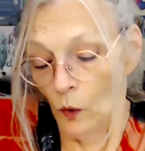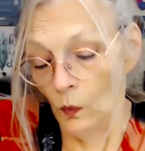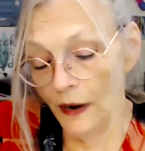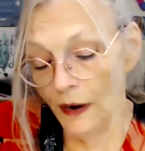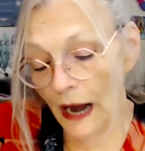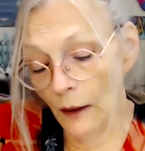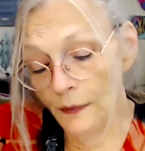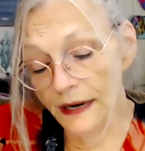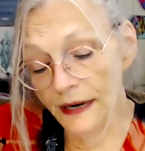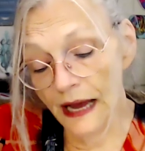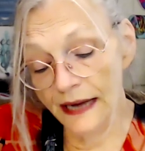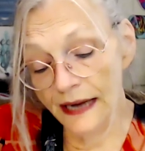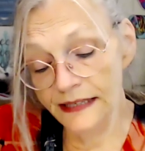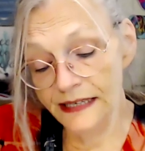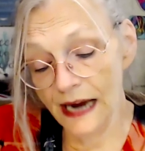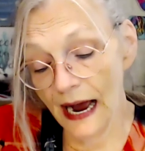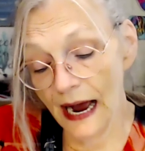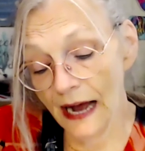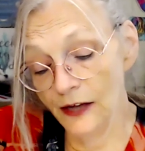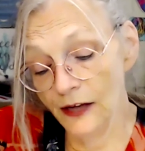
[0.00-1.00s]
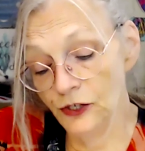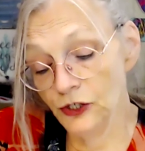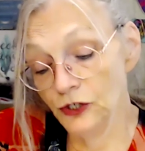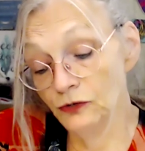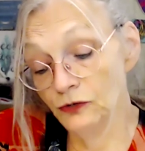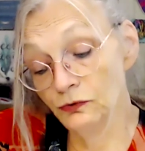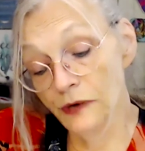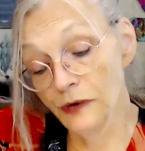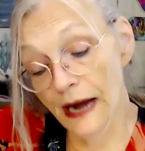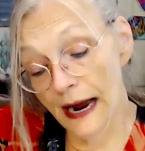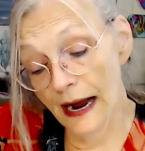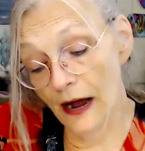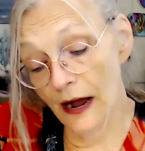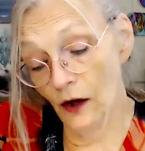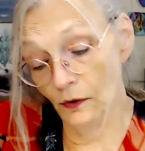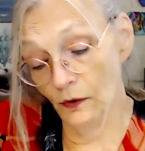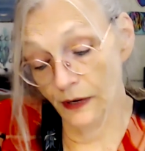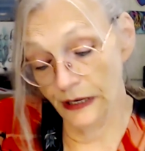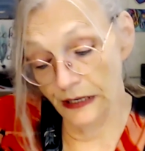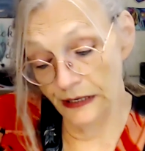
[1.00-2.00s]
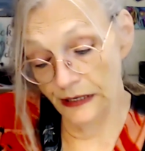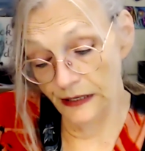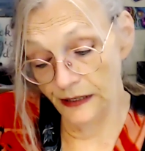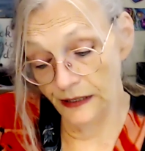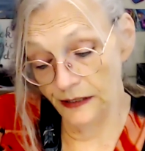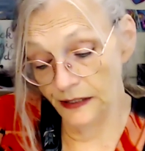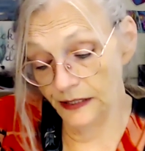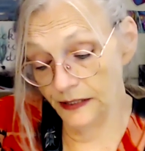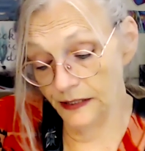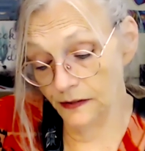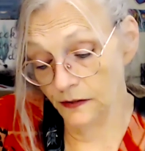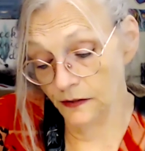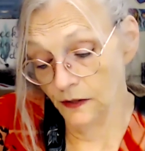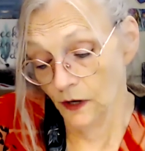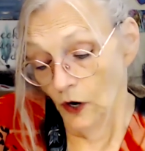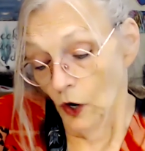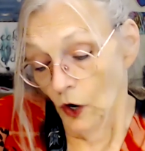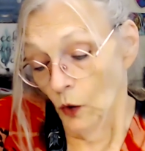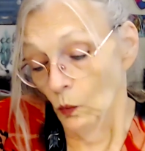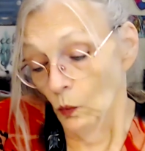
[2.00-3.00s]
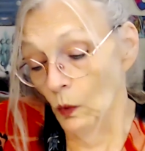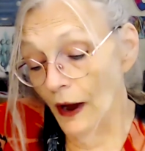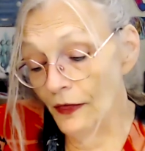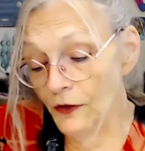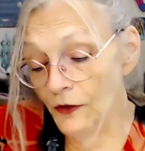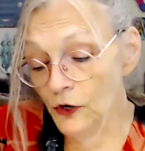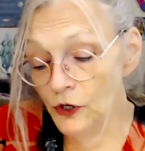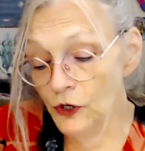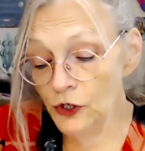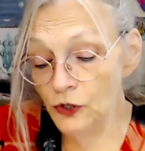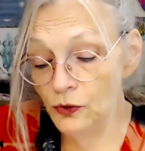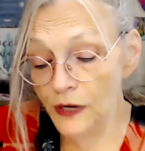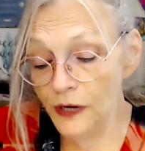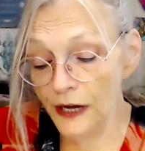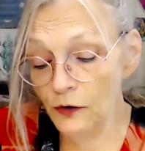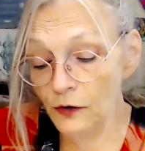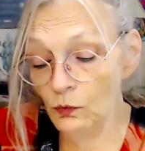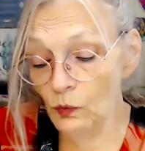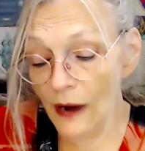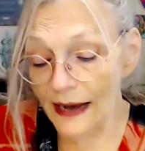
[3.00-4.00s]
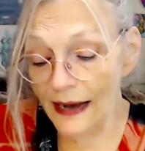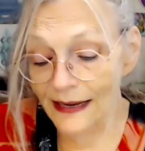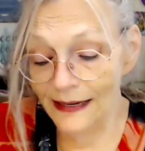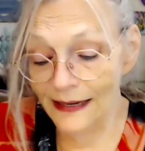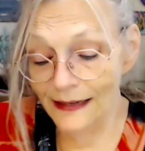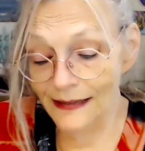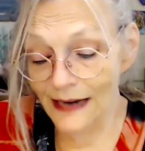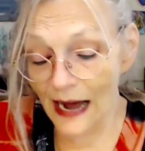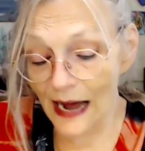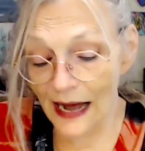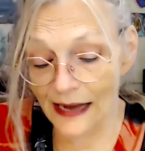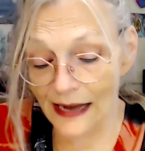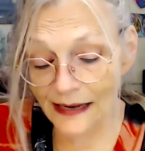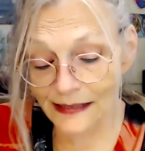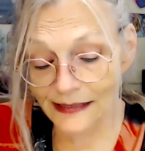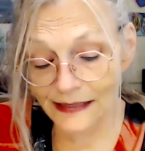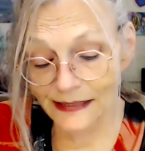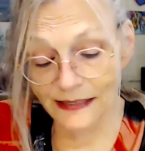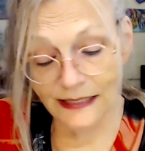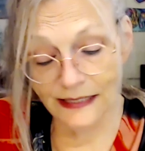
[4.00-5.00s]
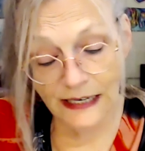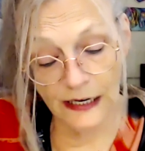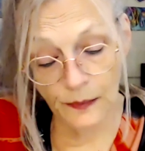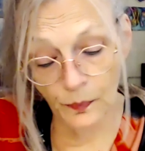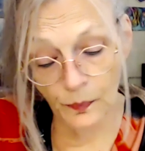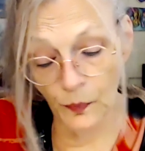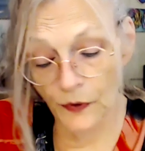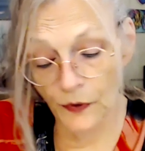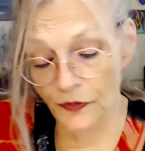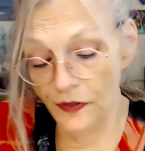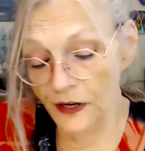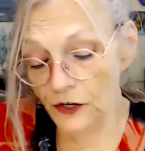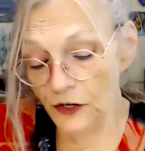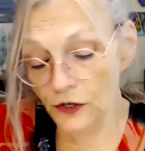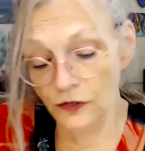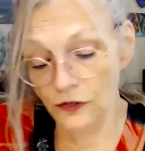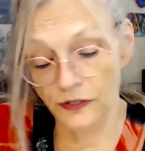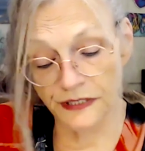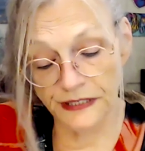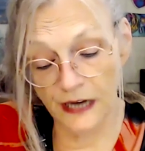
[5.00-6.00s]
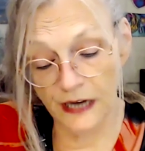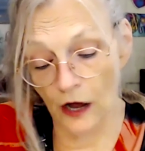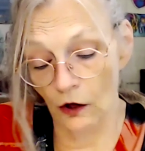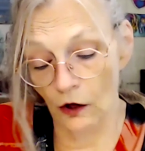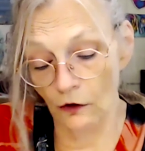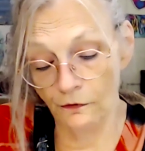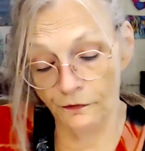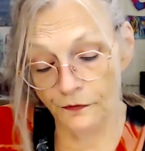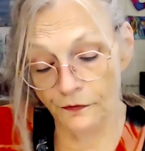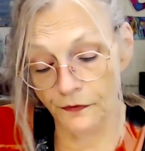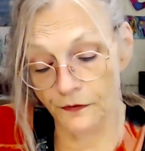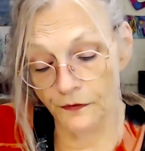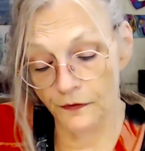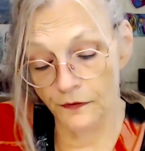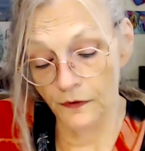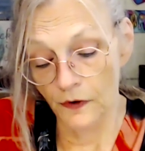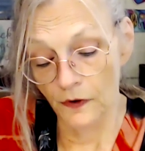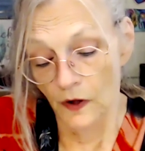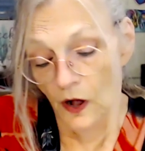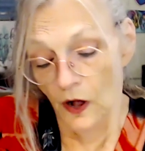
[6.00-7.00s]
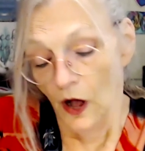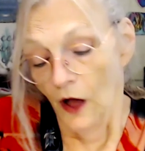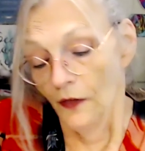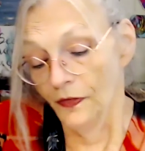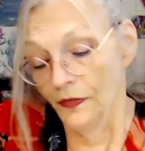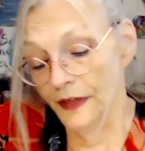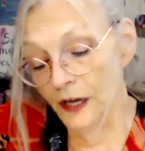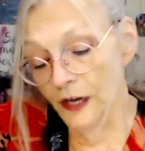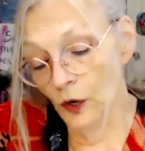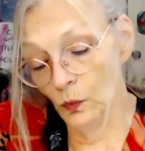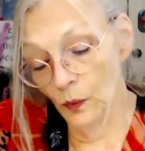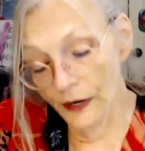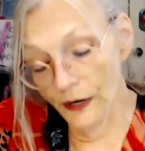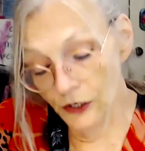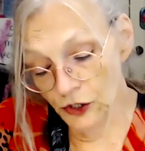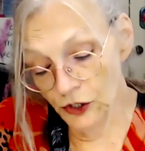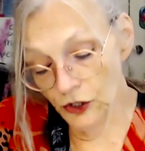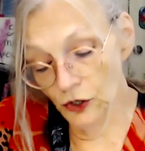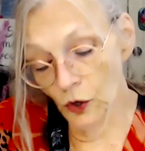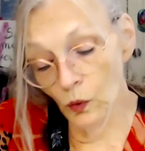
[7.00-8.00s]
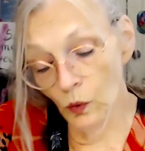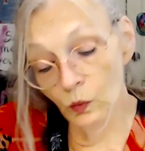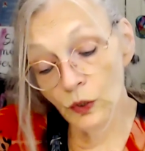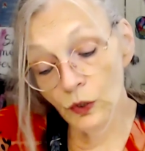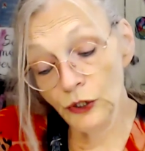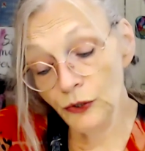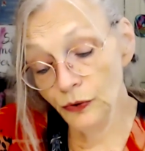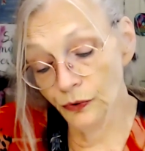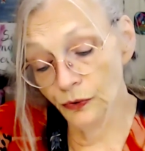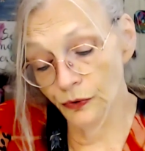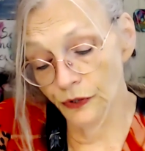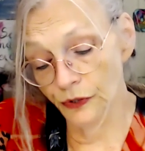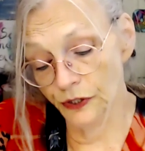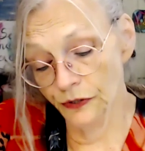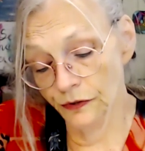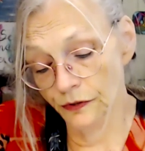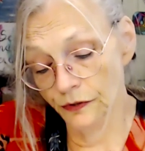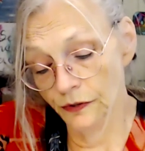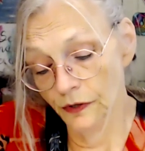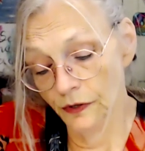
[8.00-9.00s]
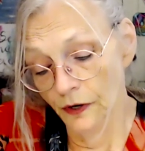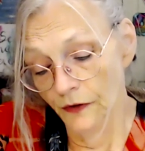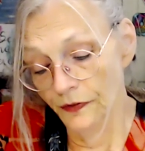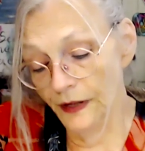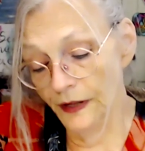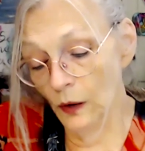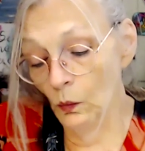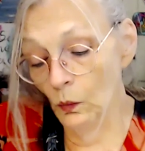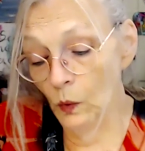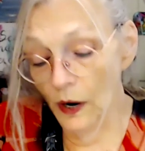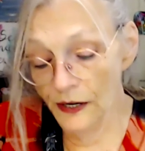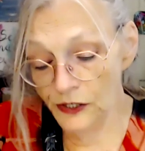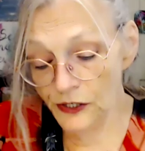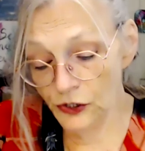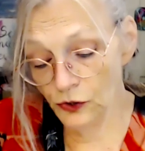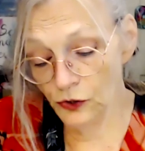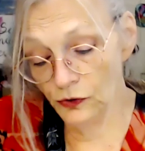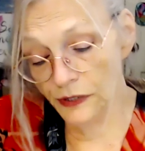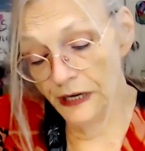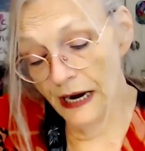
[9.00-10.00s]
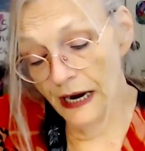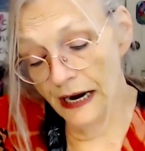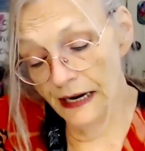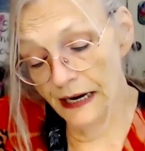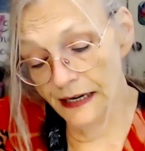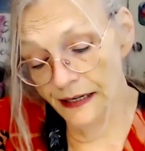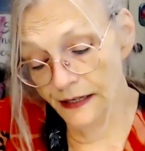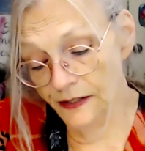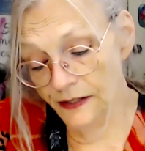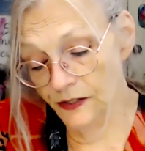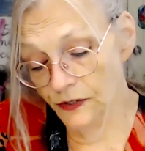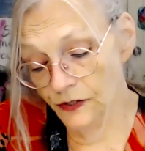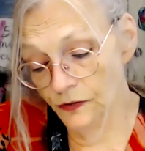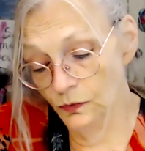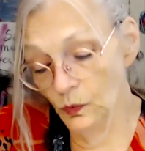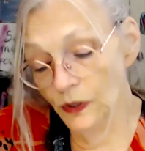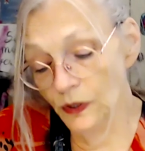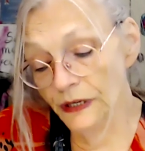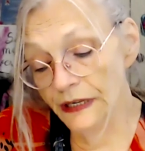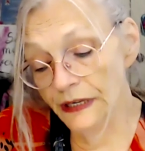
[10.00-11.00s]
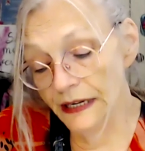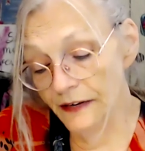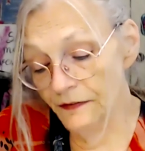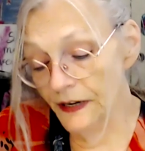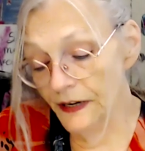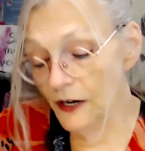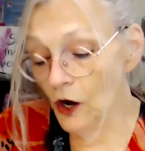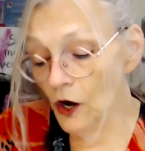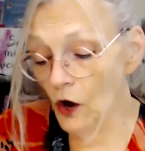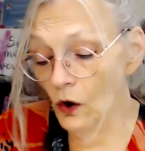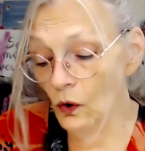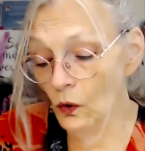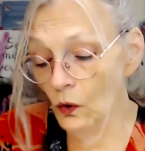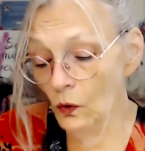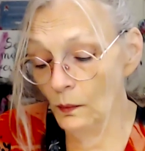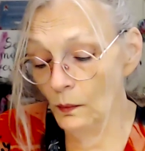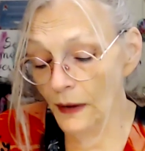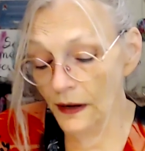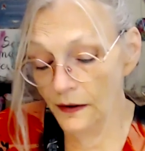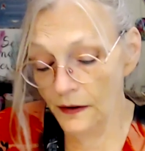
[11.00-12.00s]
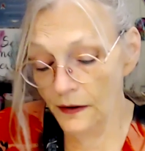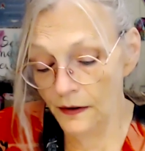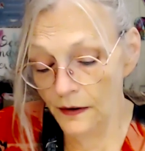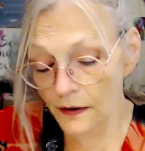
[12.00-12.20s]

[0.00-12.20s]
What I would like to ask you now is whether you can recognize deep within yourself the original wound that was created when leaving home.